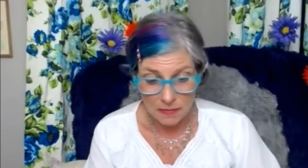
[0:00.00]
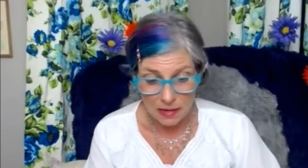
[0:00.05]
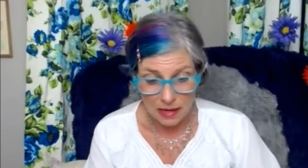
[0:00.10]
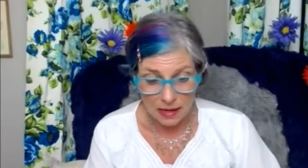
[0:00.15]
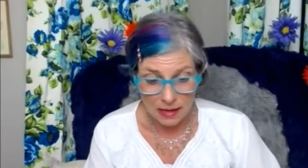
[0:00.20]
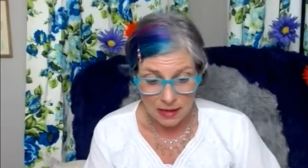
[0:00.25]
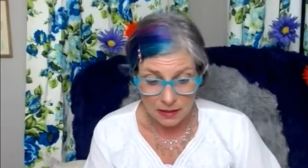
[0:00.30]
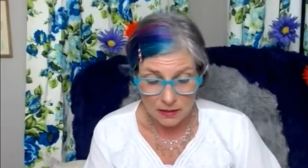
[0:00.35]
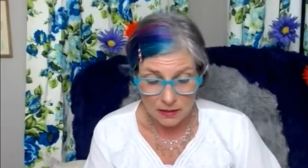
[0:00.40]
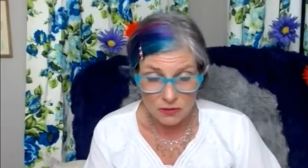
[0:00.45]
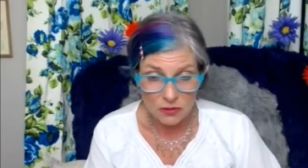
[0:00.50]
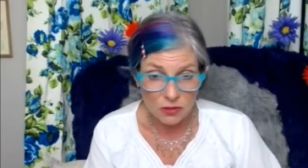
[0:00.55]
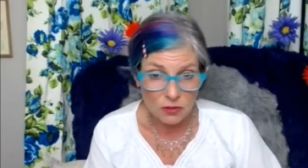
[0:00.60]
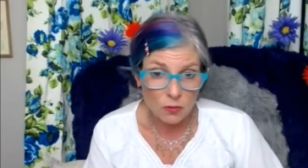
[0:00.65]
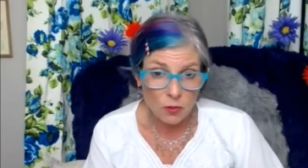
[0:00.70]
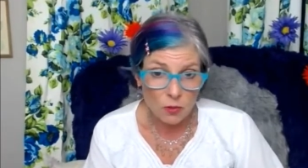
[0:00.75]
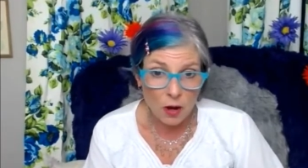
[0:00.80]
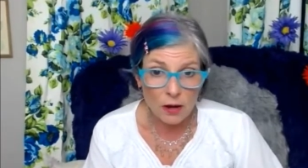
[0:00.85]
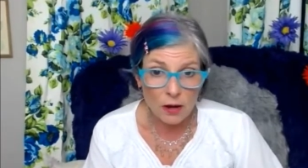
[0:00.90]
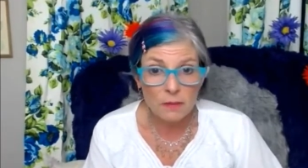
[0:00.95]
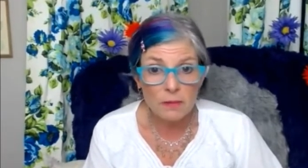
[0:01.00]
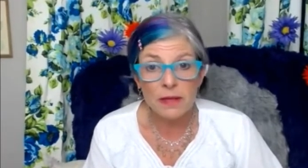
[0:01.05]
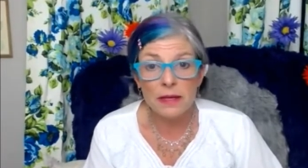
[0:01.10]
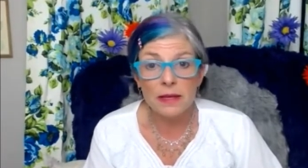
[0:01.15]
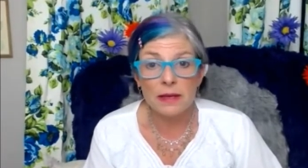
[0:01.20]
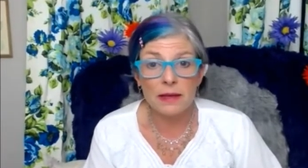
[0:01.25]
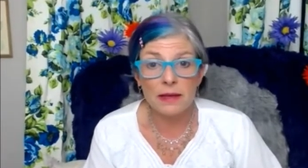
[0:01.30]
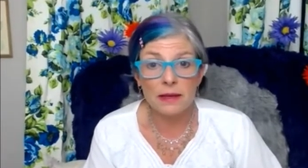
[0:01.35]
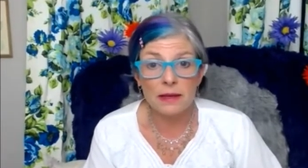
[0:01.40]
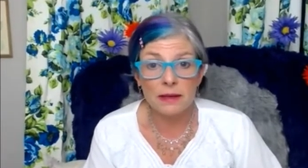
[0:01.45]
and you want to
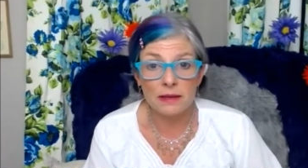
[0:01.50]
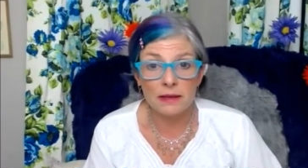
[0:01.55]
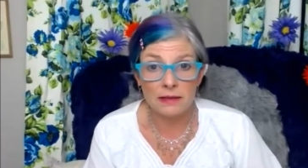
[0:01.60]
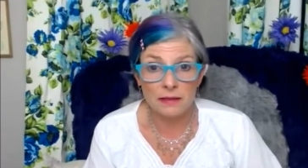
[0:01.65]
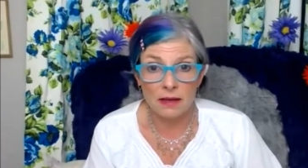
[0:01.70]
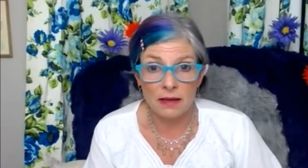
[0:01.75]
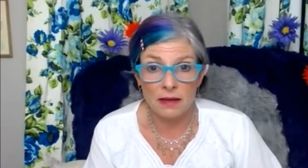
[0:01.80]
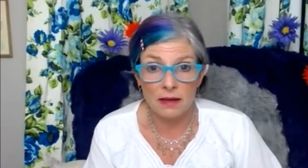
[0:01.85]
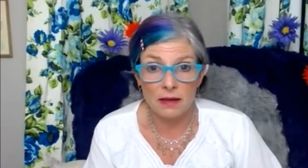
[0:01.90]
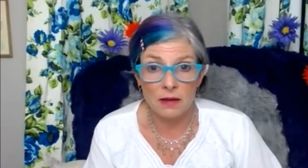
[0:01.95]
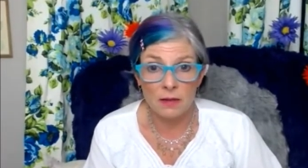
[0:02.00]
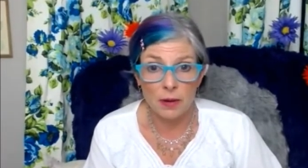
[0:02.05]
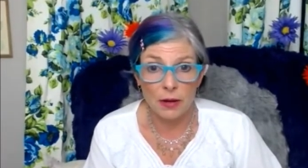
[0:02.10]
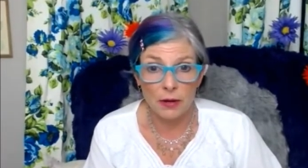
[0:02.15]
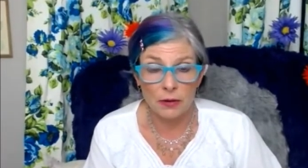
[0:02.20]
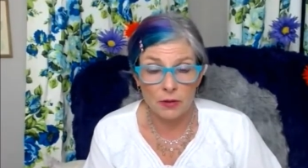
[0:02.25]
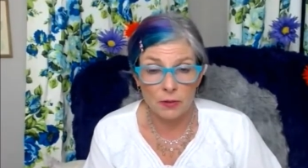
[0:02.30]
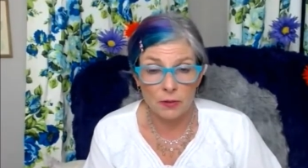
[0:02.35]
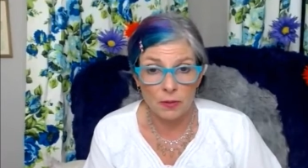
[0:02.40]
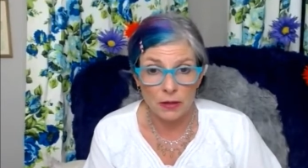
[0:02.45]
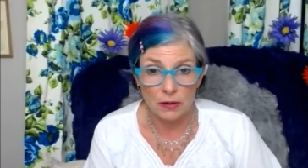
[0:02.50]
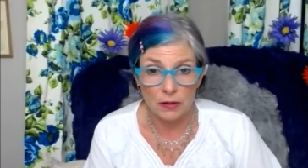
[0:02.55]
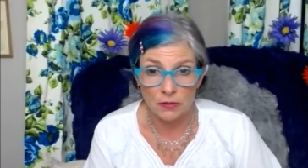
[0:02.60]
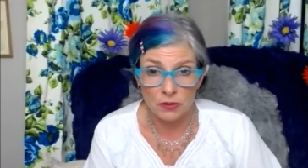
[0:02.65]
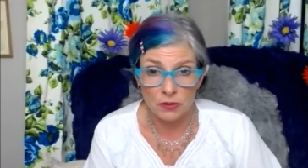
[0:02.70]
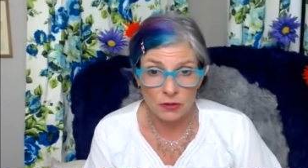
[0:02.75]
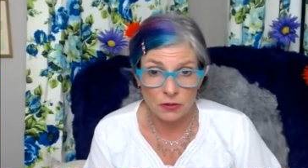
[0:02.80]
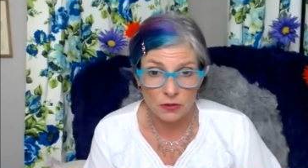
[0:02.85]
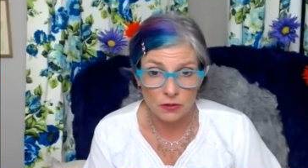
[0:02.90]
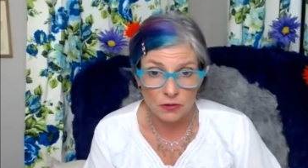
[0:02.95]
be excited about your
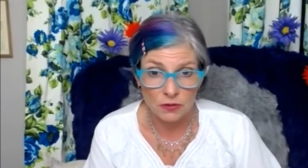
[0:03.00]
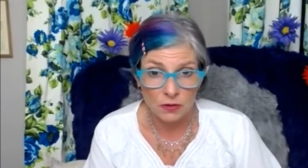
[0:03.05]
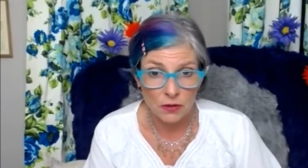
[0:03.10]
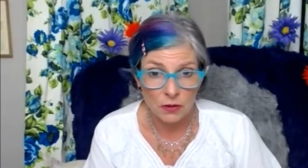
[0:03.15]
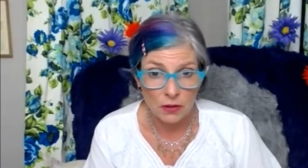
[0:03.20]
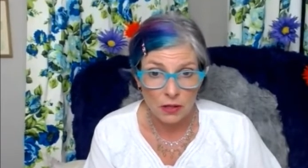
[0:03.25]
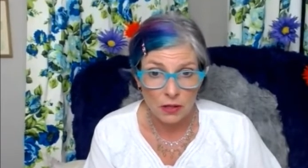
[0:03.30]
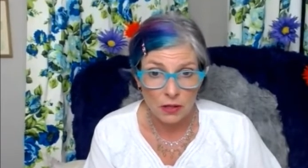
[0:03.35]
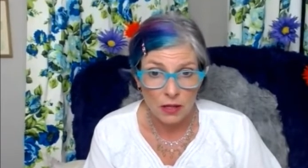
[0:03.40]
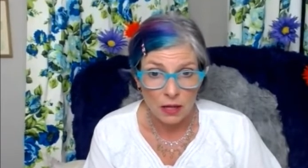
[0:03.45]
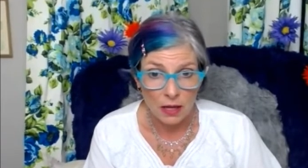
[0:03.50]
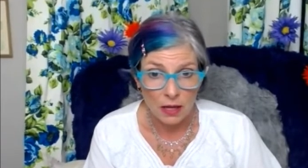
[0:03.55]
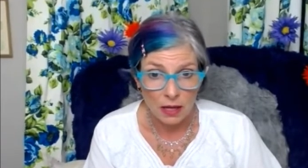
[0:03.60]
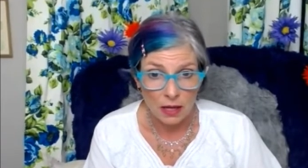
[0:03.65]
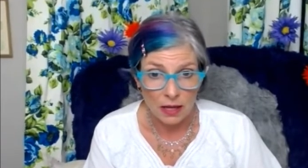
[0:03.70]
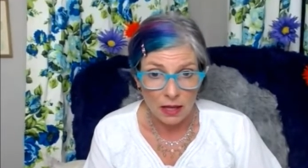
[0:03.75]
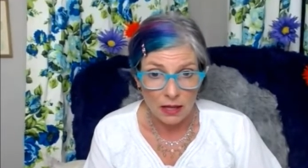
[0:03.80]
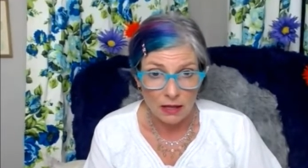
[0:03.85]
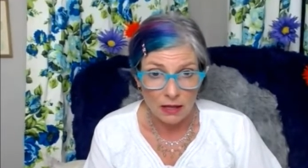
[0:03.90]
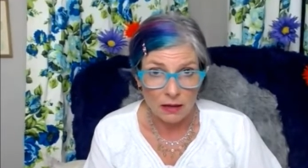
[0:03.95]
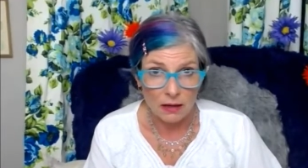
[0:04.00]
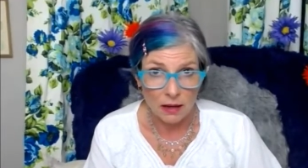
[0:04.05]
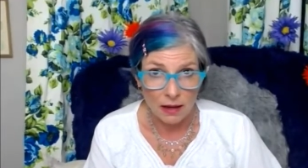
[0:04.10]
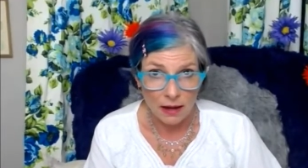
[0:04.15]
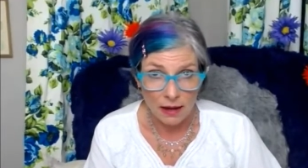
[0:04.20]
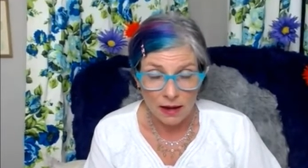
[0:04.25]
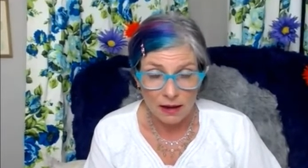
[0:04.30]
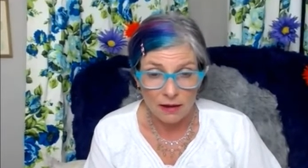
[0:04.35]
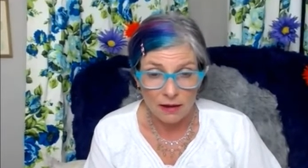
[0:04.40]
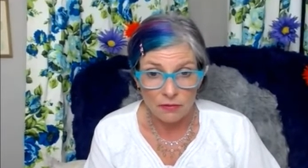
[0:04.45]
pictures, and
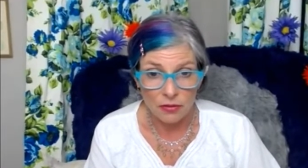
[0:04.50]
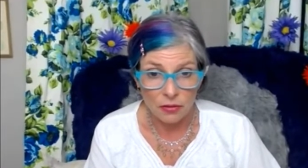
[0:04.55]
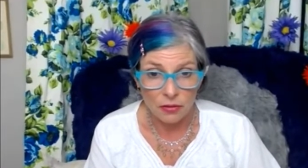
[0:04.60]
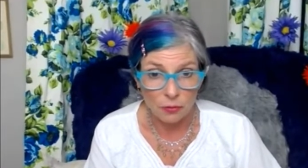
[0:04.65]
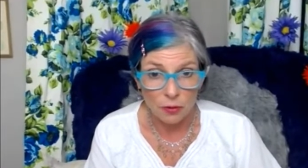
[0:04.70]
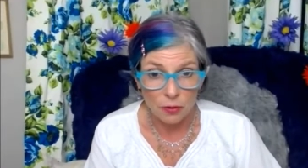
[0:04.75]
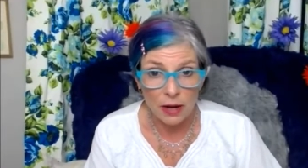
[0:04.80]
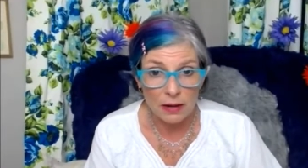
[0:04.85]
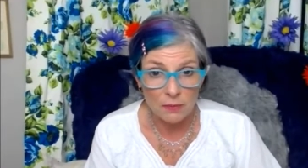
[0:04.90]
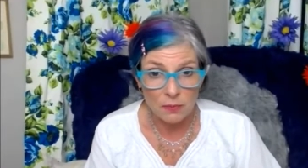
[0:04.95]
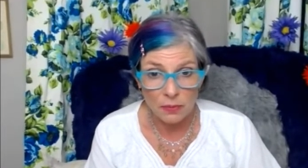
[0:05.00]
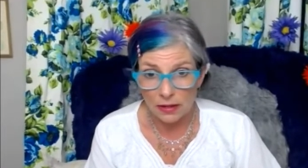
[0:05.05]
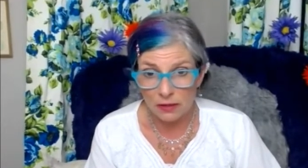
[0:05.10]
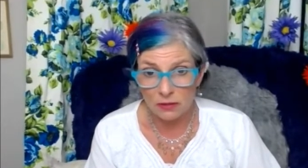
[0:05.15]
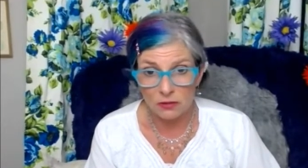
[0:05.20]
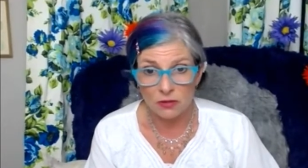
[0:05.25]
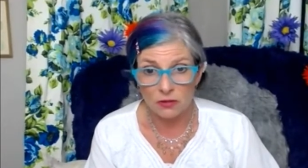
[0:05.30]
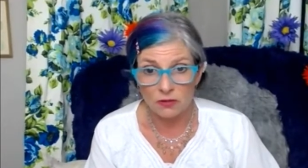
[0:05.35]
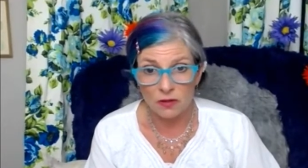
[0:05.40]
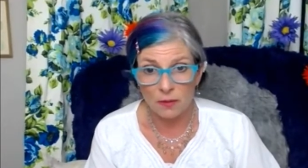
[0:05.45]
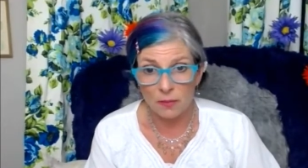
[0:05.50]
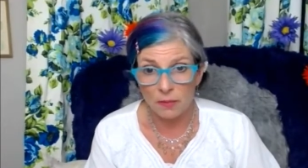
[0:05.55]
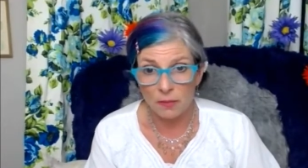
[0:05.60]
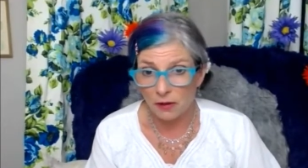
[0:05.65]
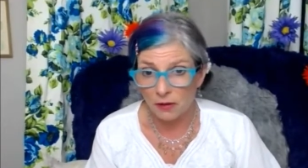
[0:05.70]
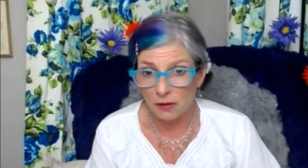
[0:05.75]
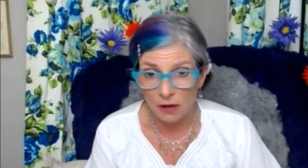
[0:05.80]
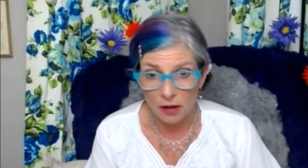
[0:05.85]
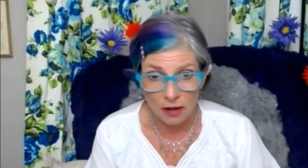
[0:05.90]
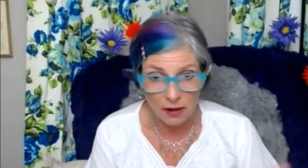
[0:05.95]
have the right pictures up
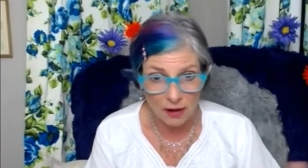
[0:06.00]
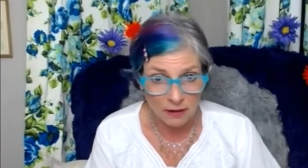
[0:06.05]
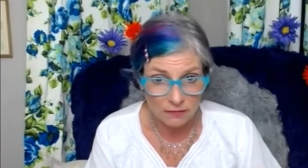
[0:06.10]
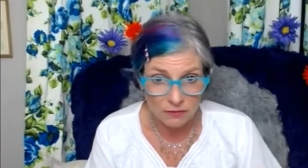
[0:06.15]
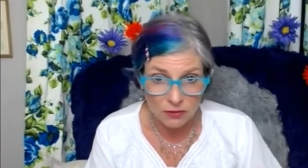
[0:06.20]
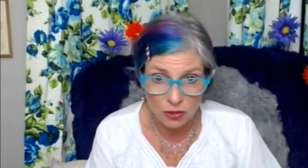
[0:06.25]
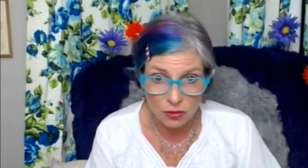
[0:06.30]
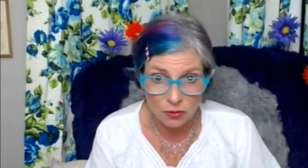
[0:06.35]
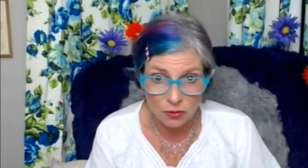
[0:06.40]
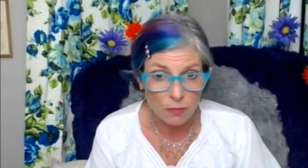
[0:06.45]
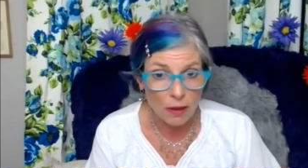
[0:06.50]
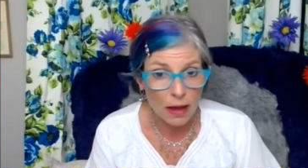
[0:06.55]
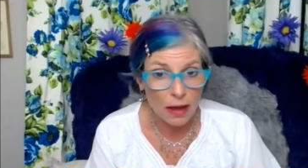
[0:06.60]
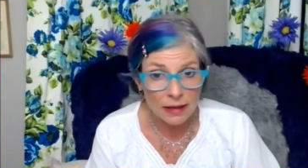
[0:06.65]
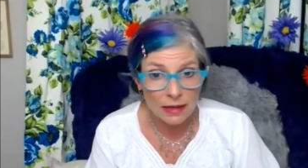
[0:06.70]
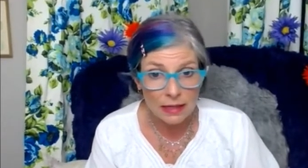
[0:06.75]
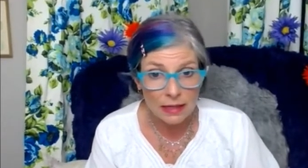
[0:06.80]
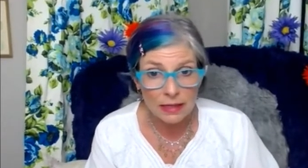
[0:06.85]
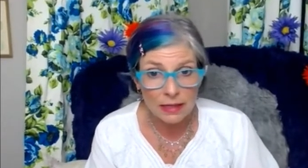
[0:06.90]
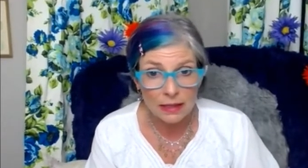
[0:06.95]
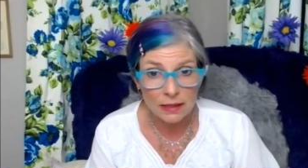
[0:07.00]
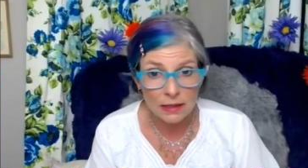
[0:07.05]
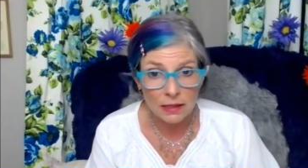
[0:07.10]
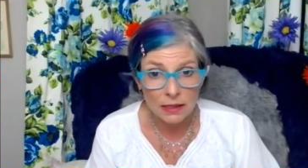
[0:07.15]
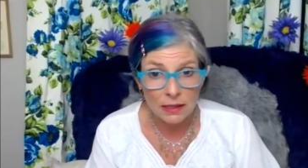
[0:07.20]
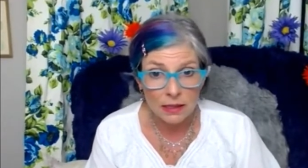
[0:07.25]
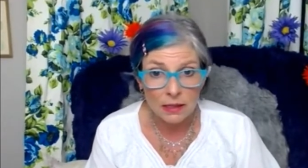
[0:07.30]
there, not have too many.